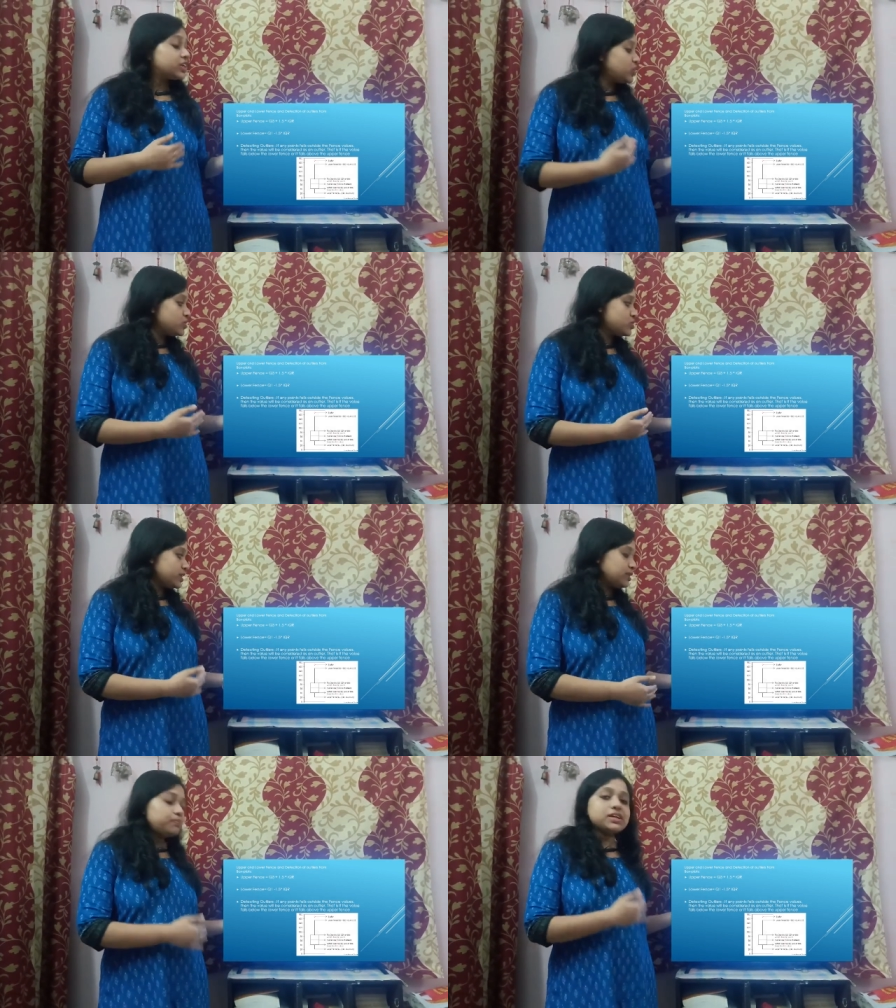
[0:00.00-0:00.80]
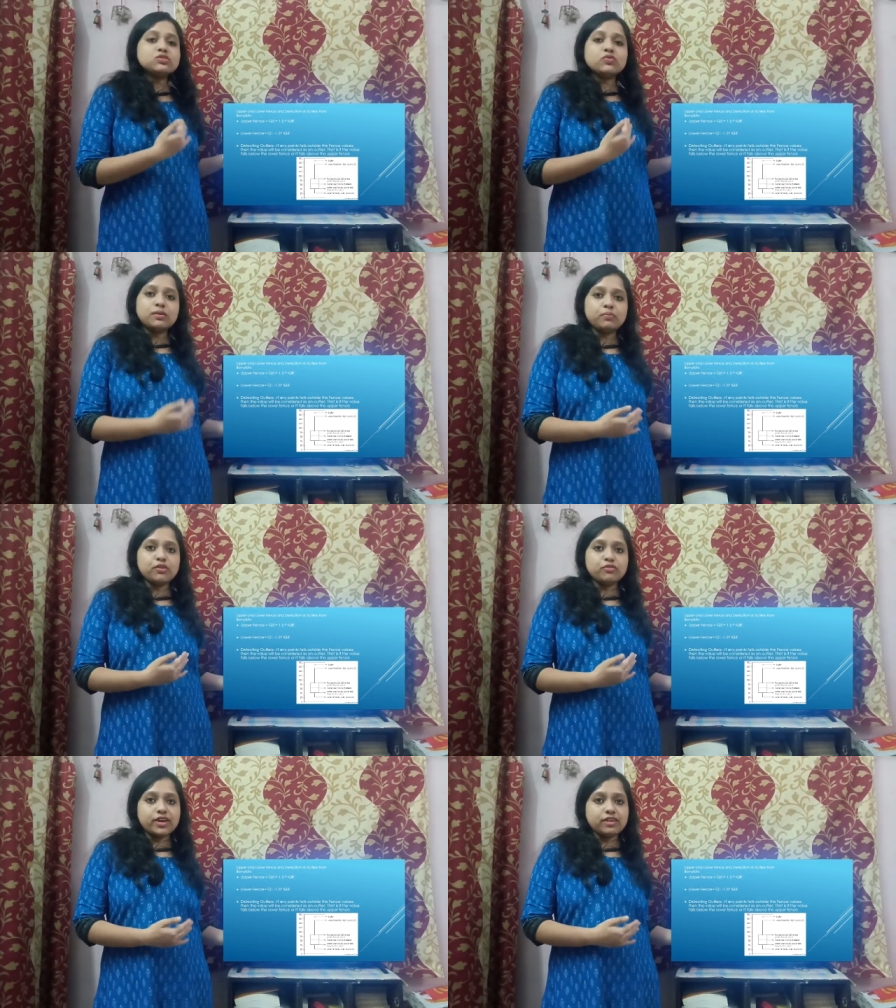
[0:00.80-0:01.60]
Q3 plus
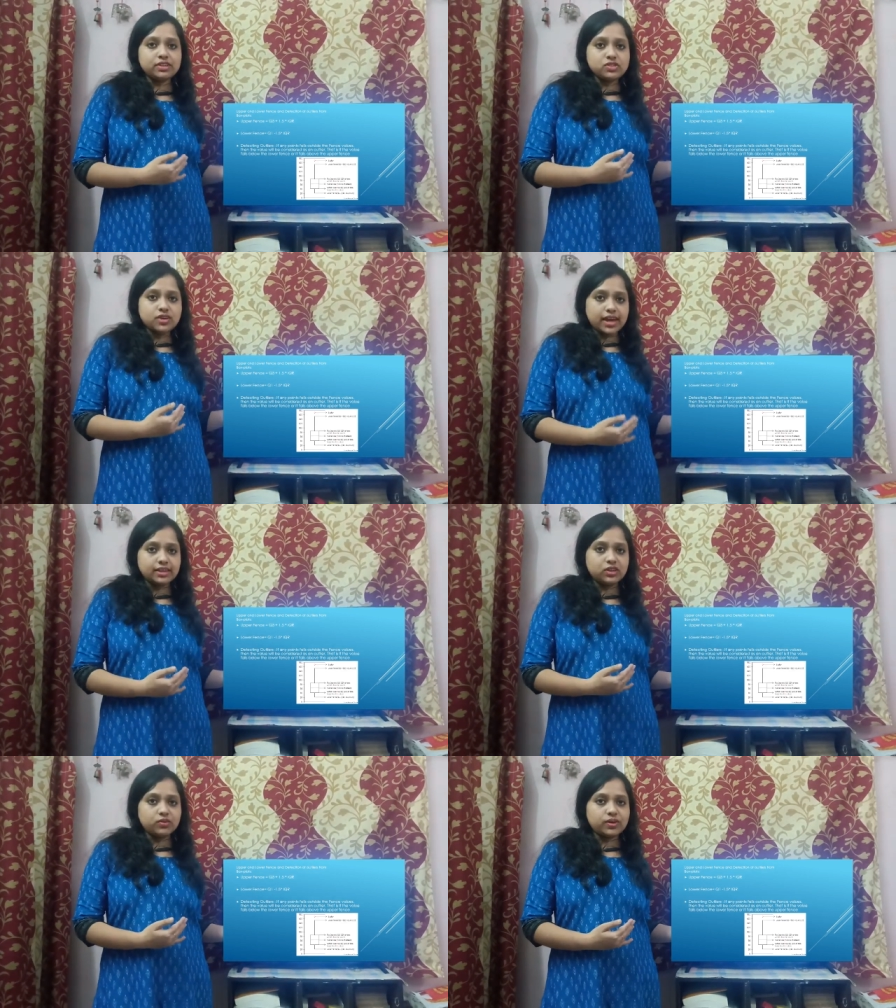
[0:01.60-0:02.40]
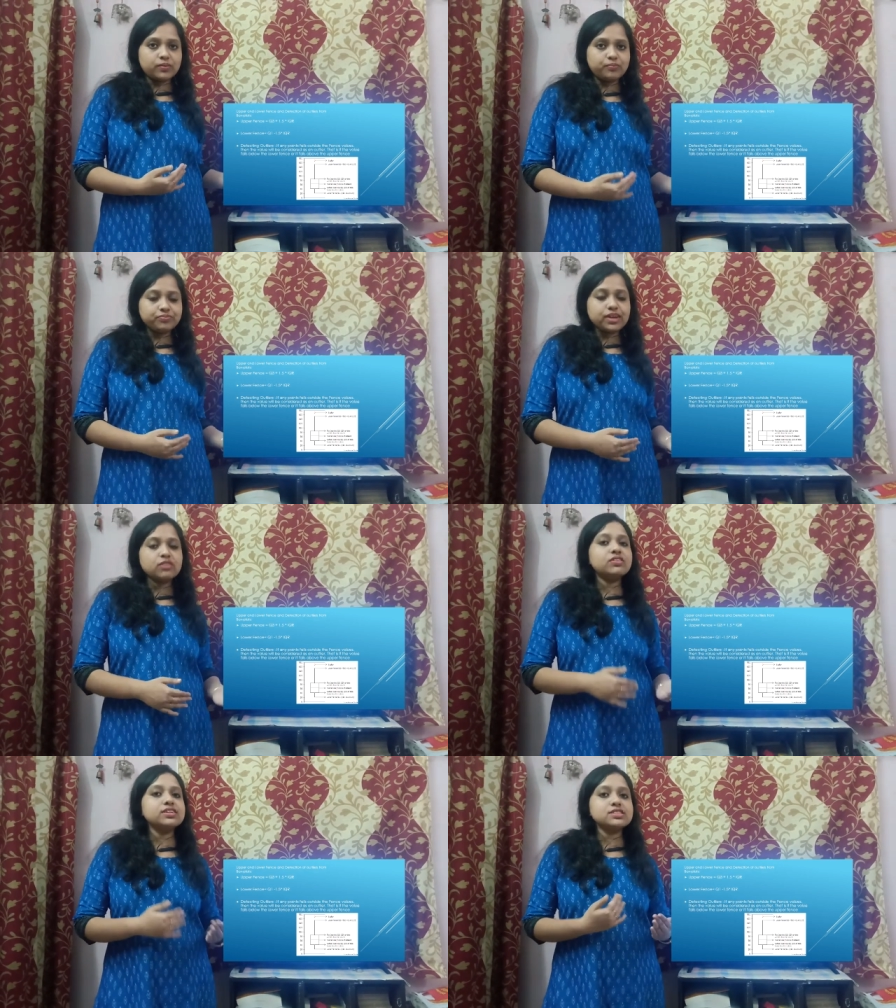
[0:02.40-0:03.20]
1.5 into IQR.
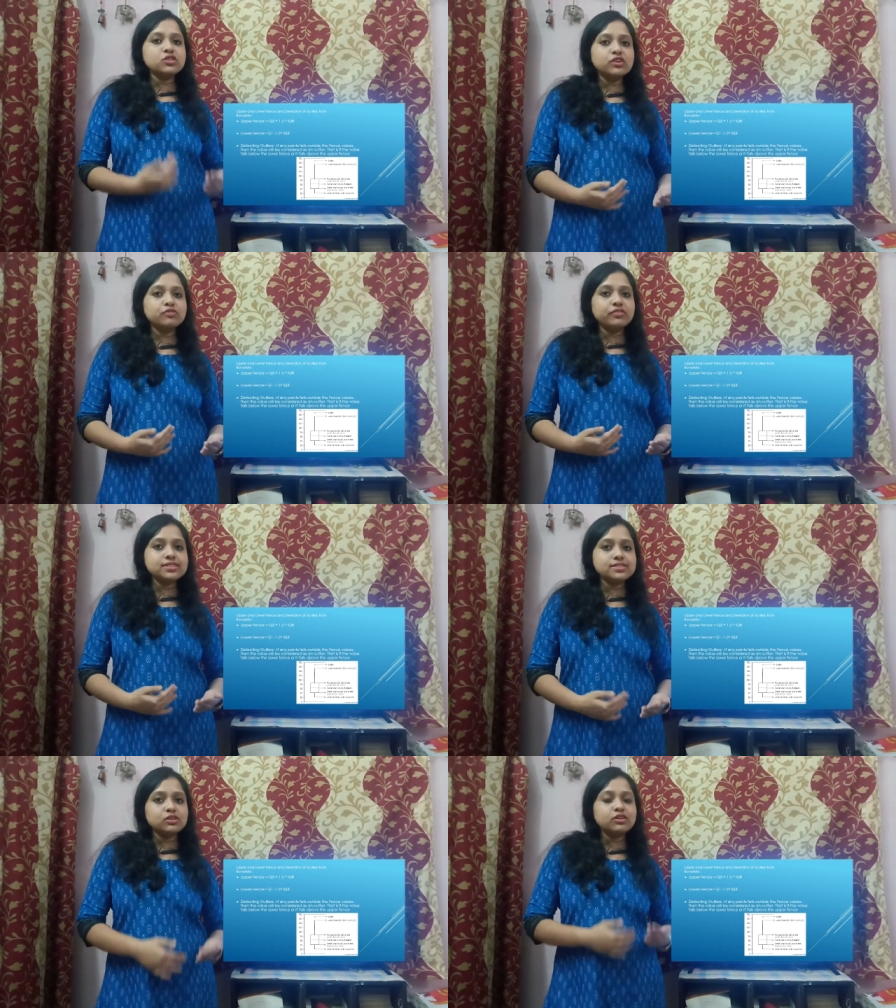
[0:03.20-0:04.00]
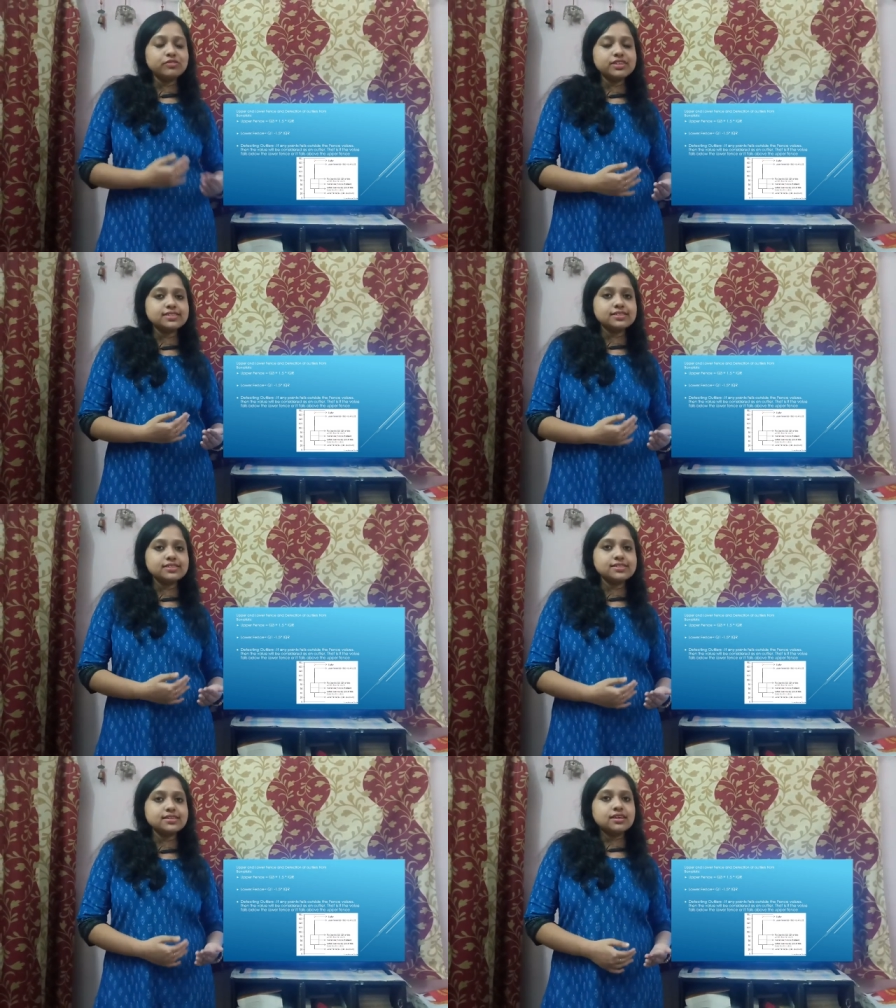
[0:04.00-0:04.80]
And what is lower fence? Lower fence
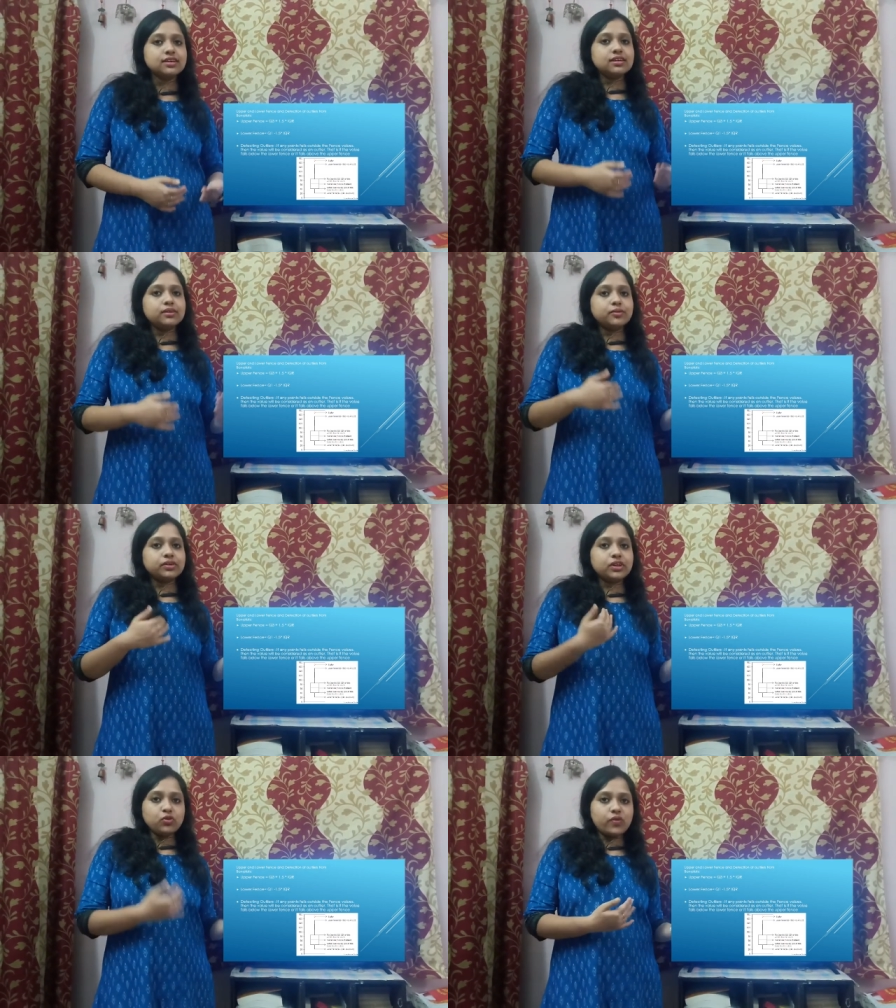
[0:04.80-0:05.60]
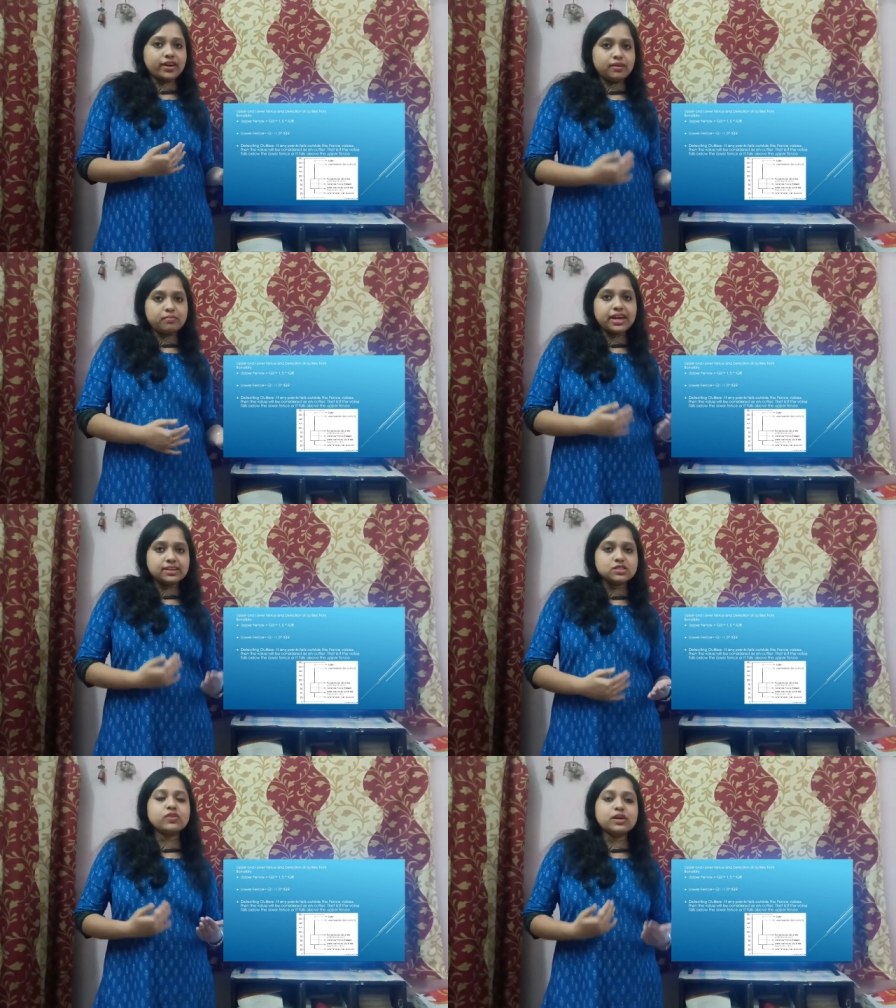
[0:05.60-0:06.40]
is Q1
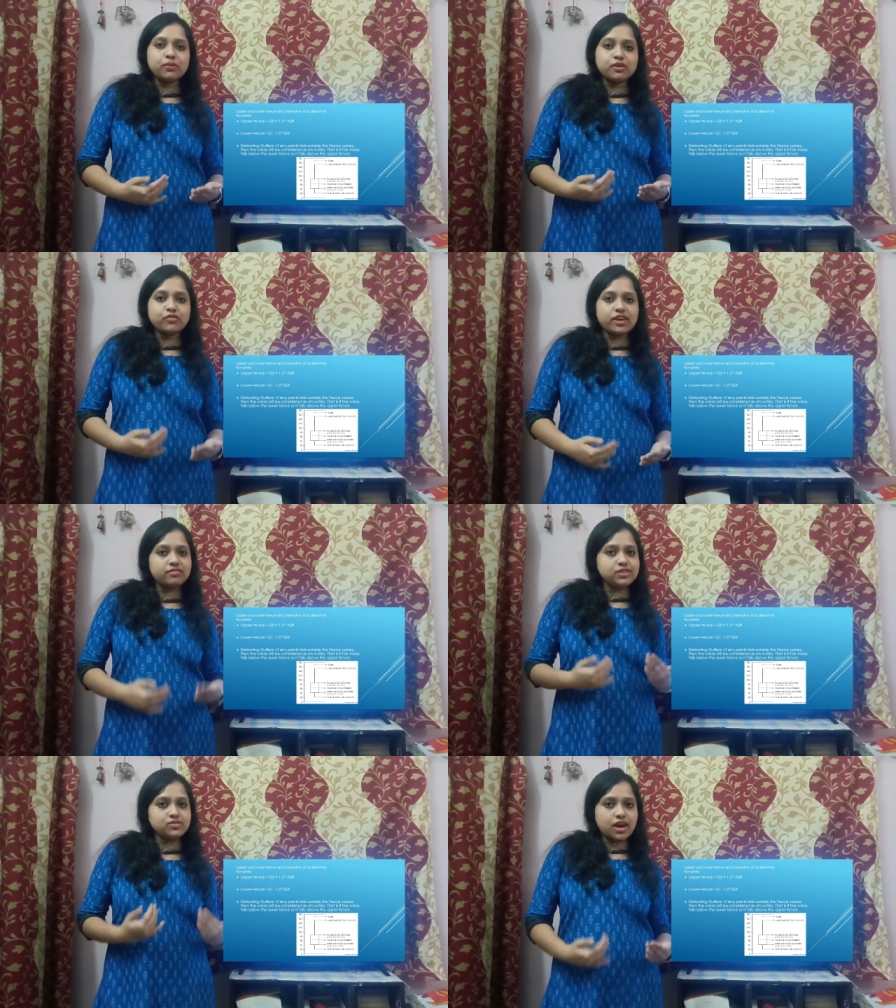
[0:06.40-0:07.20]
minus 1.5 into